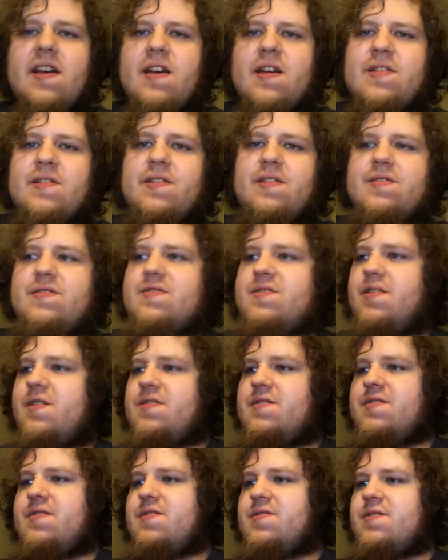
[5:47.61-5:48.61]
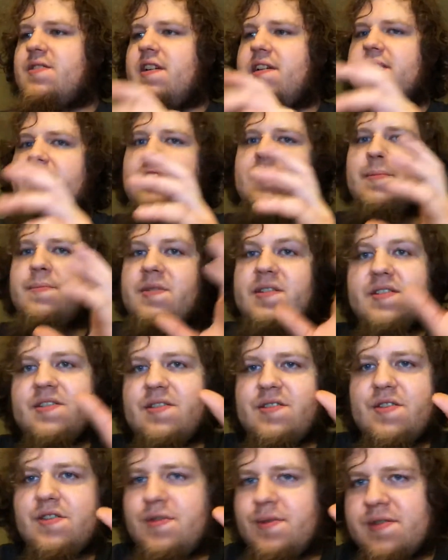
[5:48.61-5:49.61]
They'll start to try to
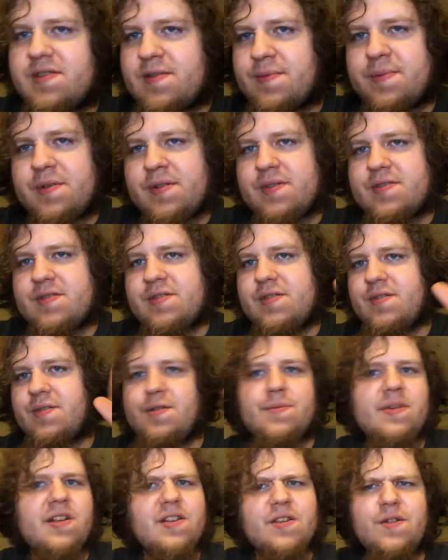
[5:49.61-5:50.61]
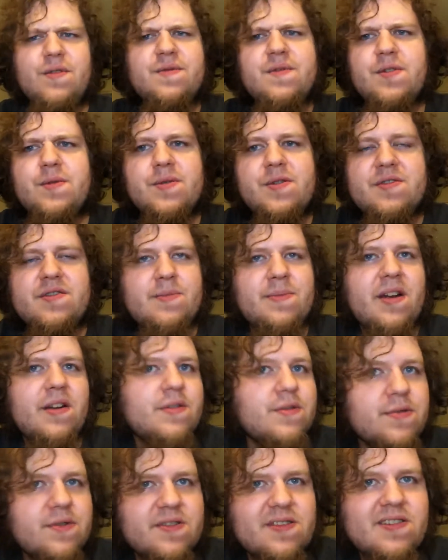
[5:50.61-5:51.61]
diminish you as a person or make you feel worse
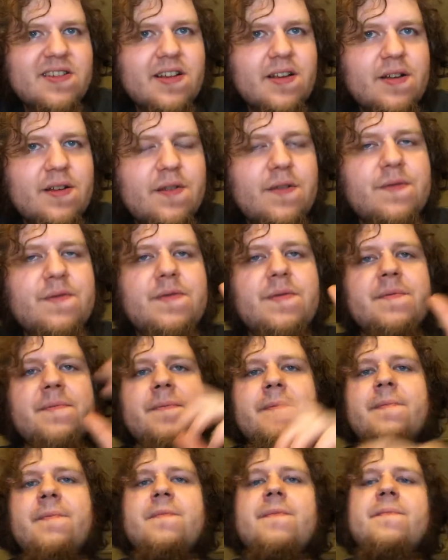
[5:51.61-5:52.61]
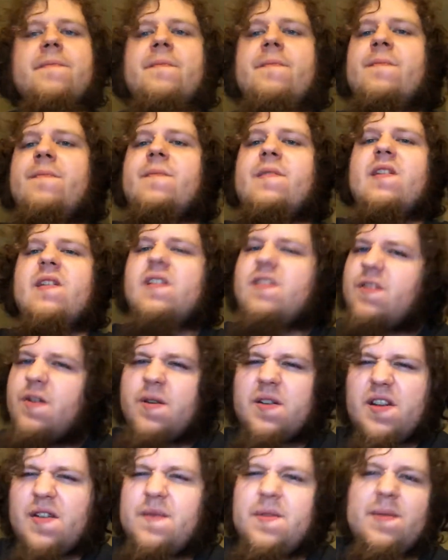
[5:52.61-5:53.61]
about yourself.
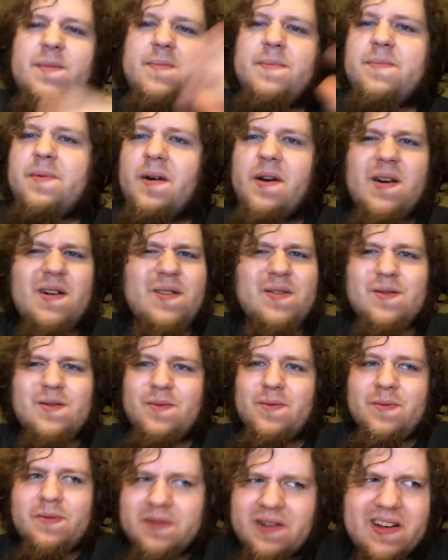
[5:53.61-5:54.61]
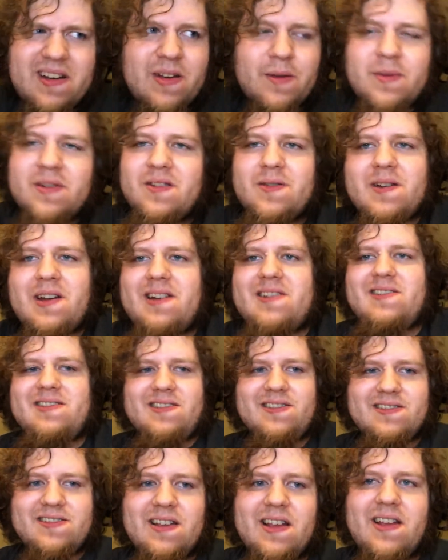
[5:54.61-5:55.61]
Don't even bother reading what they're
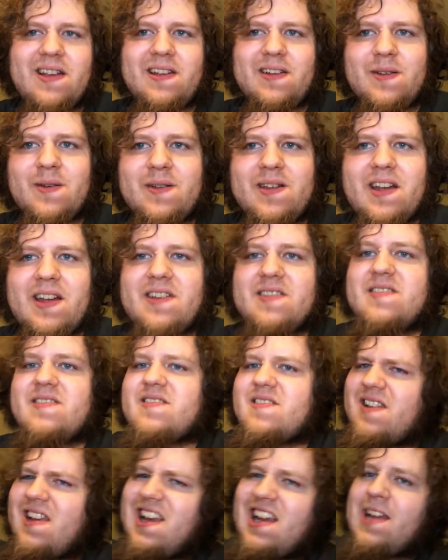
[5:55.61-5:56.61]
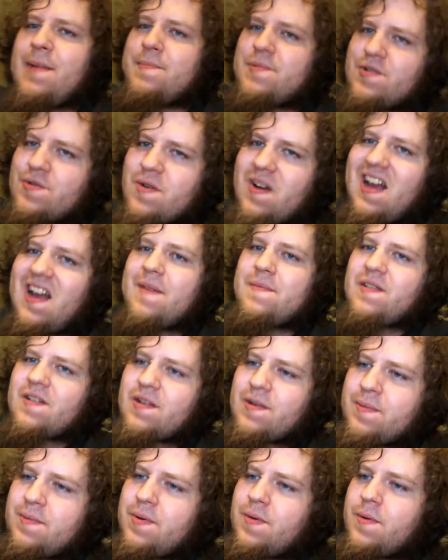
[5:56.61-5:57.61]
actually saying, okay? Just keep driving
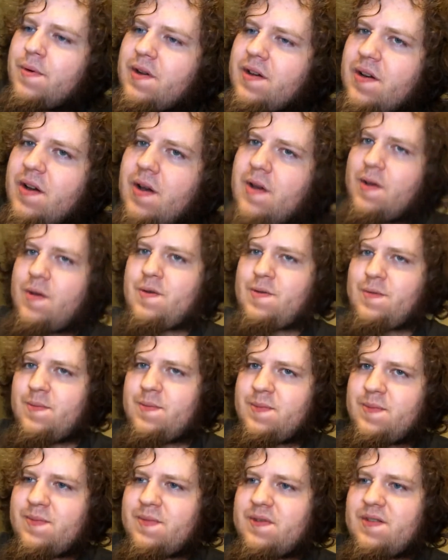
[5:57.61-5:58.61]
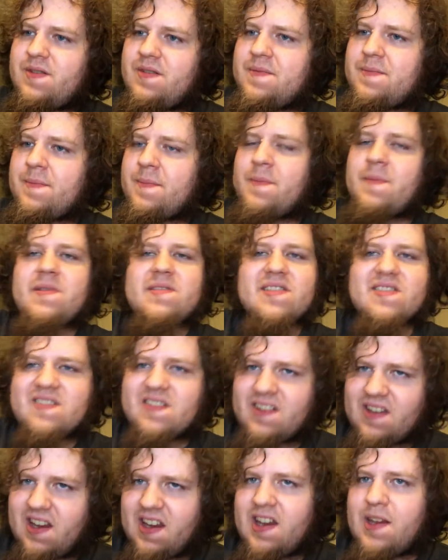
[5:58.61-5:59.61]
the point home.
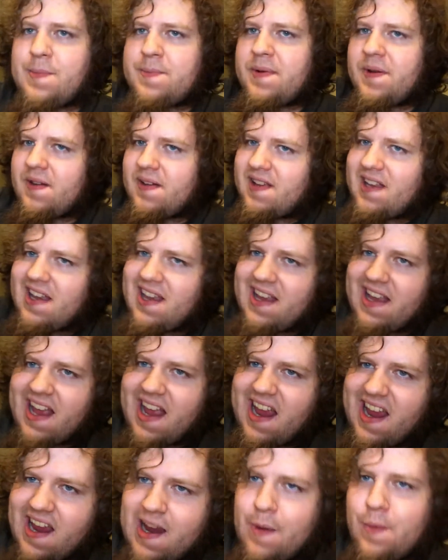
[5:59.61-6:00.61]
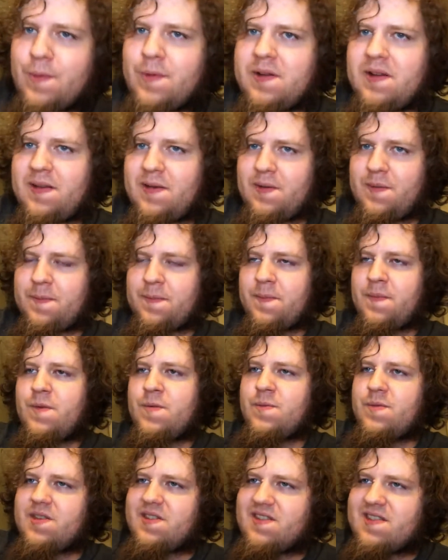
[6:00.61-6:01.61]
Just keep hammering them
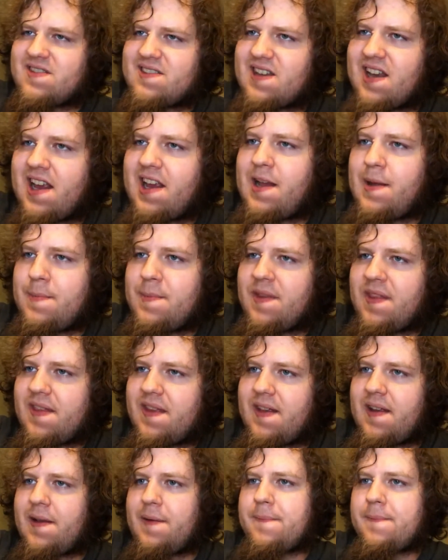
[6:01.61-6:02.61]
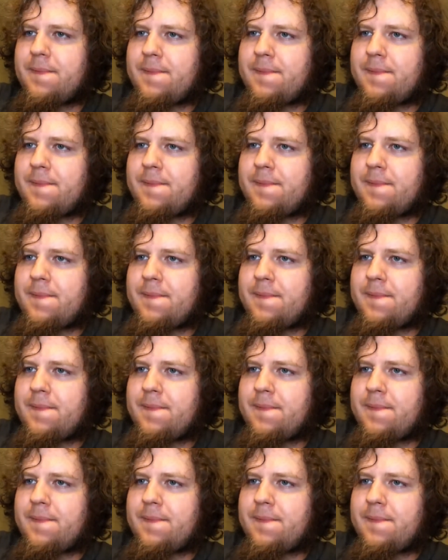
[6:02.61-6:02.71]
with the same thing